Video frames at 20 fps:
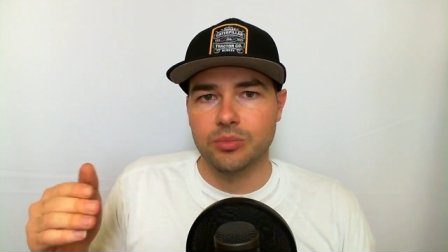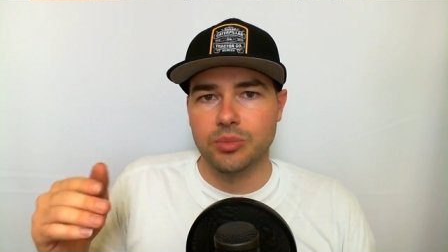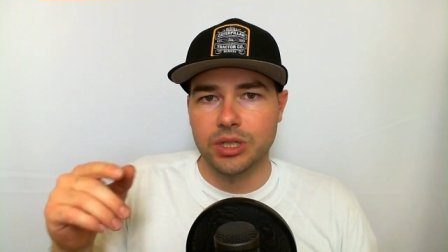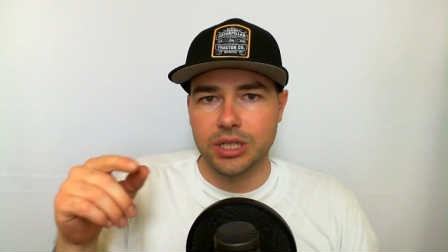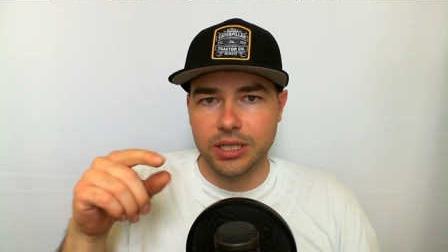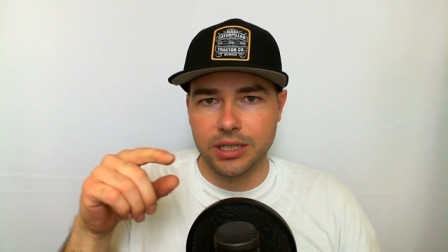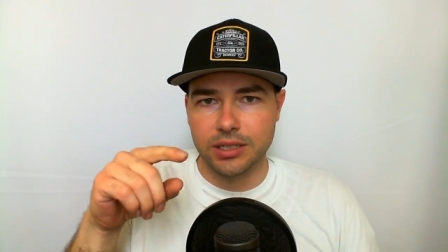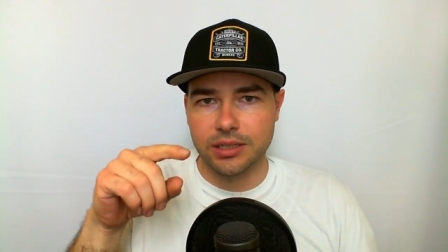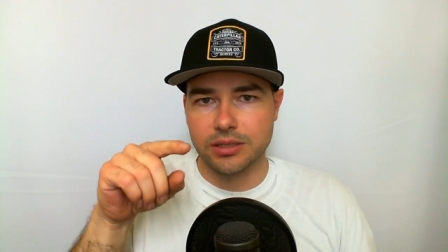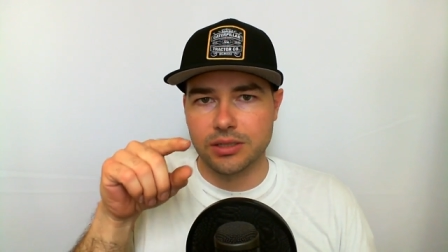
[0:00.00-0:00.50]

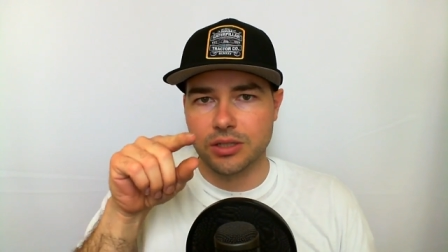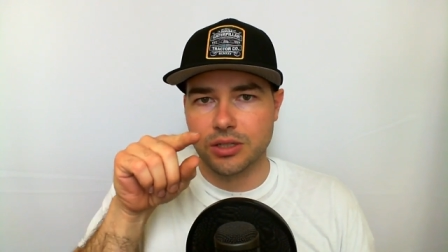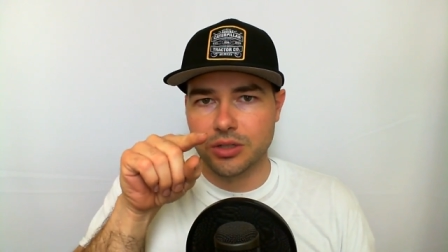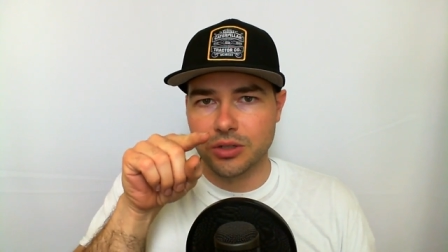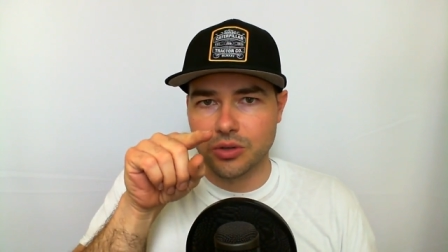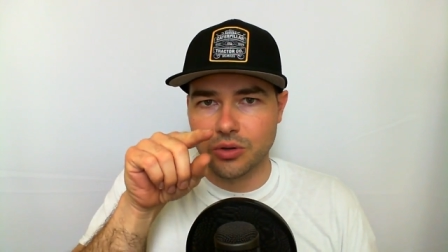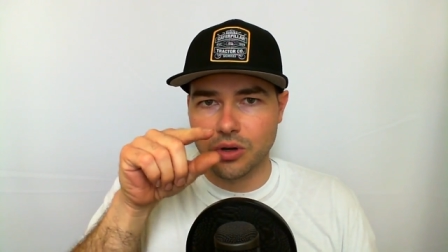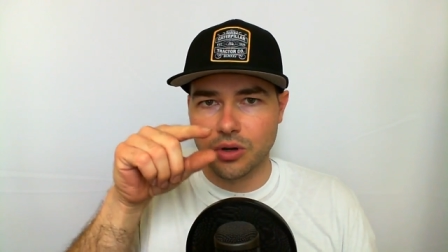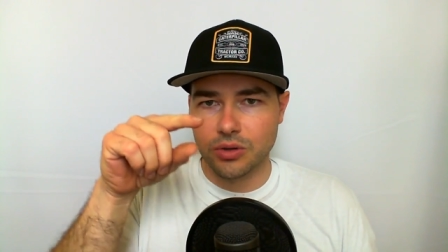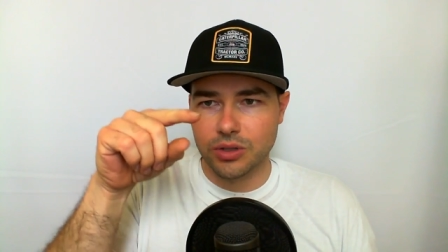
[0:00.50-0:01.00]
because
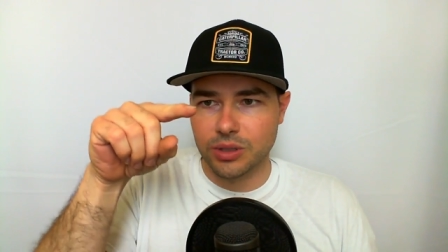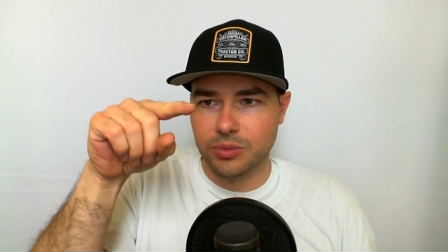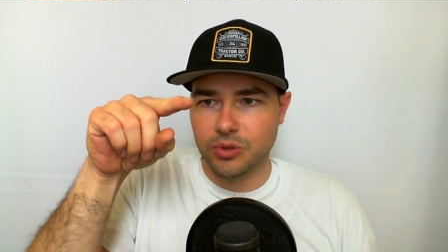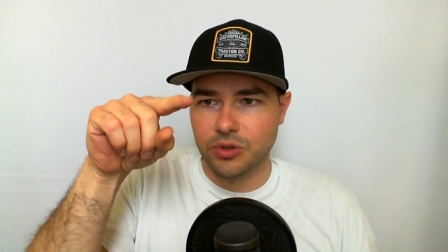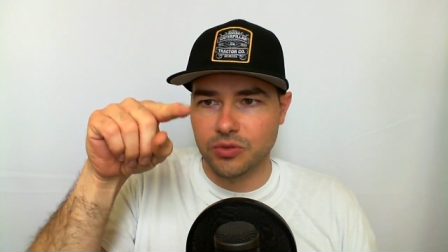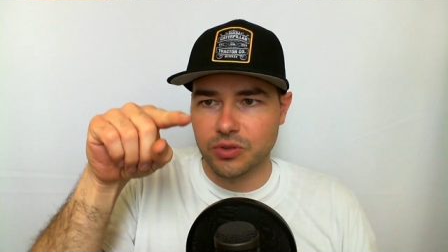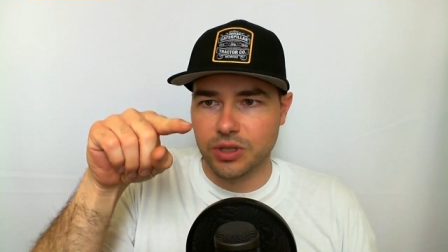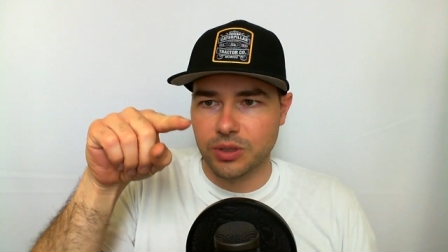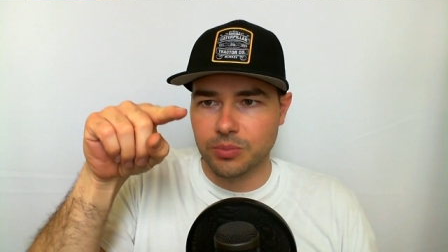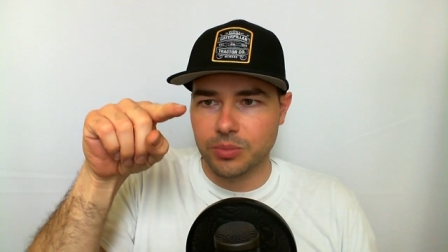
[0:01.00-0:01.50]
you're only
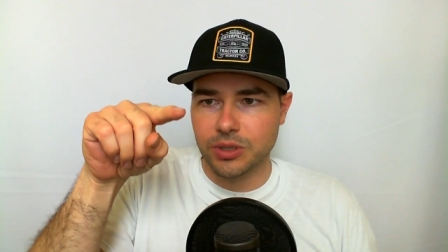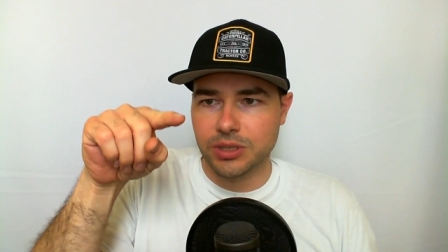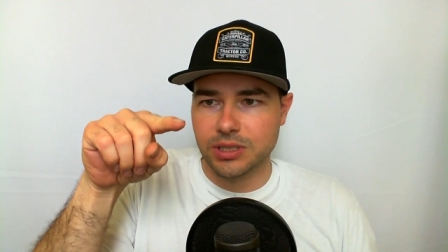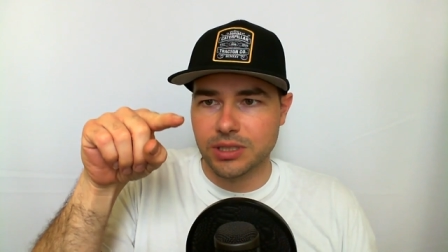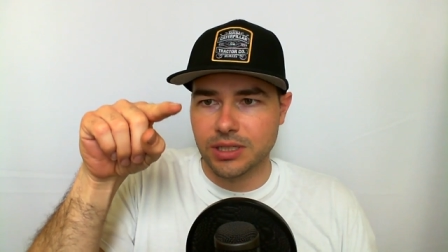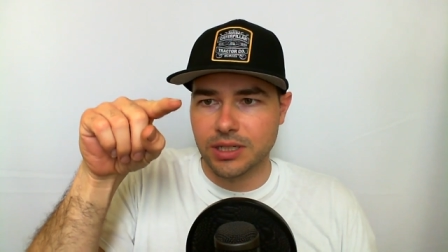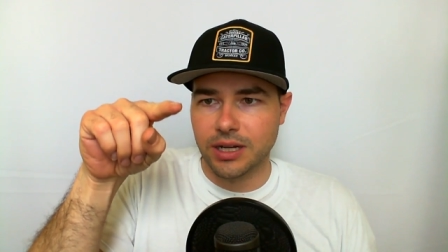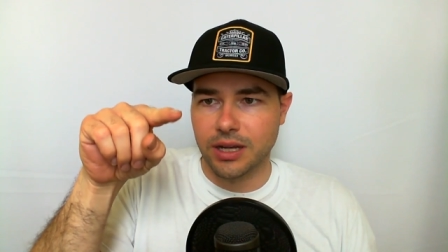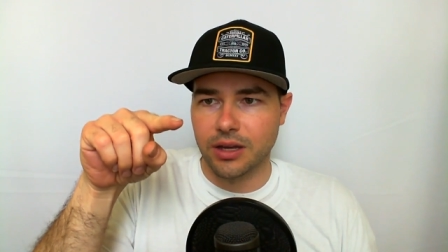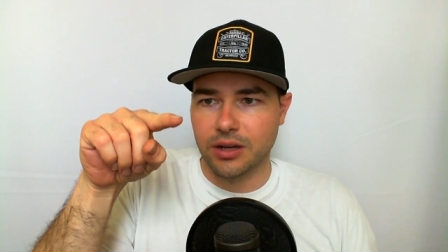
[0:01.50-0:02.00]
moving the
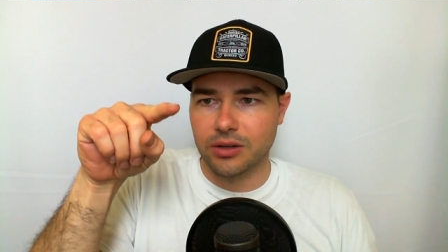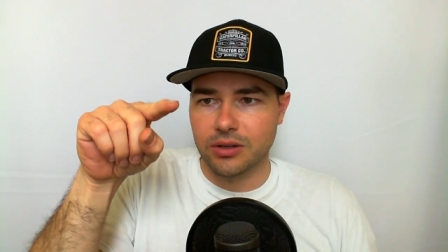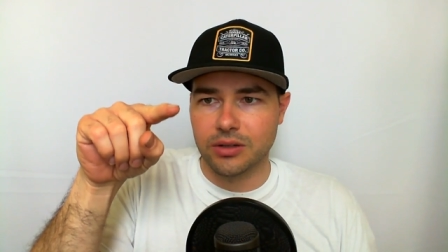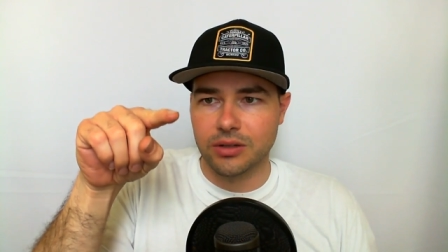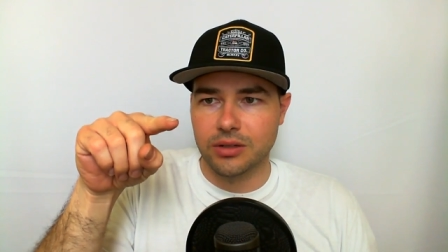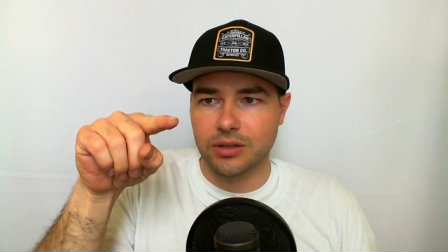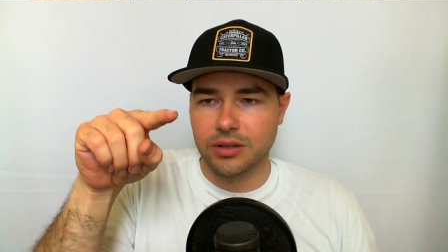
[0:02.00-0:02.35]
piston down